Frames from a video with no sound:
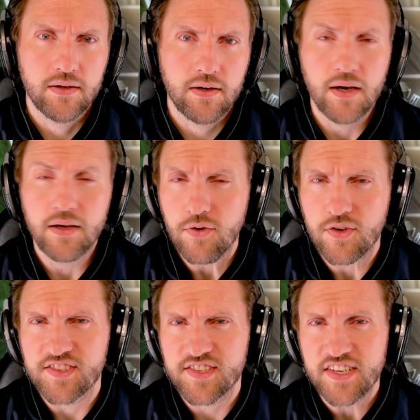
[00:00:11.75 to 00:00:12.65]
Are you
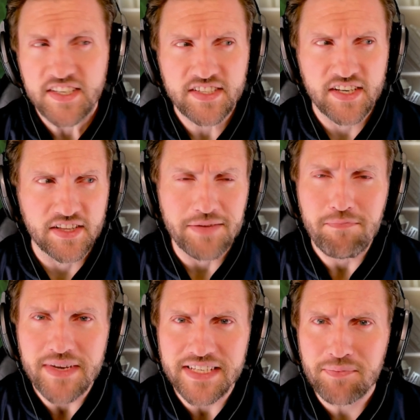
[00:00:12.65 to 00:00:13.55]
consistently
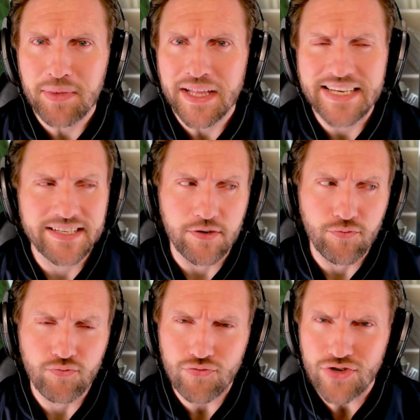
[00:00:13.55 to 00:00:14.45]

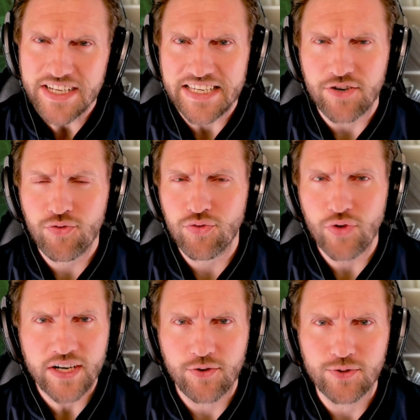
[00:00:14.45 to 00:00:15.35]
misplacing really
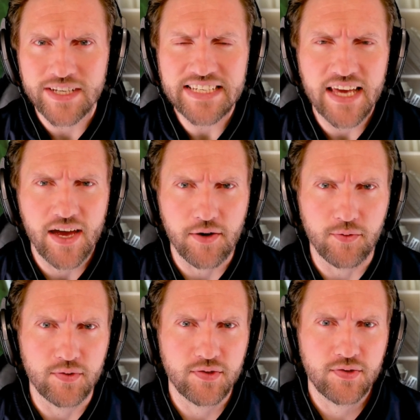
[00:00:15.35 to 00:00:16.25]
critical
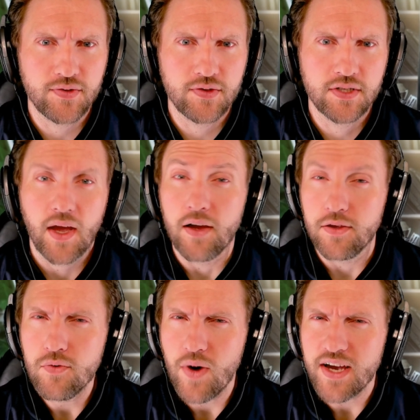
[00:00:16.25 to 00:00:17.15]
details? Are
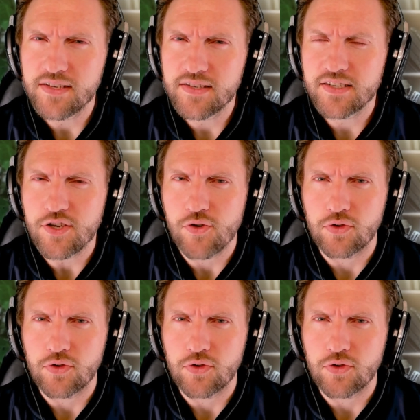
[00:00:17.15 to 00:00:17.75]
you wasting your